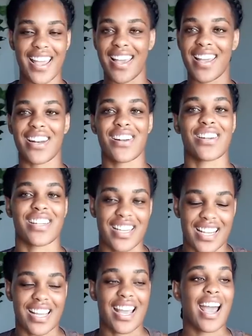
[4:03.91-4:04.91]

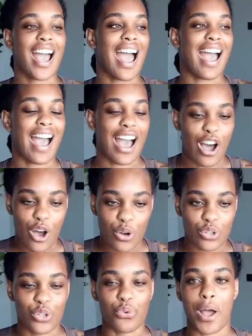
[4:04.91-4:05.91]
Energy,
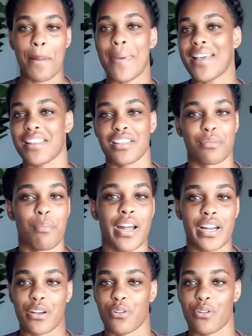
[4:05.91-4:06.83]
how do I make this money?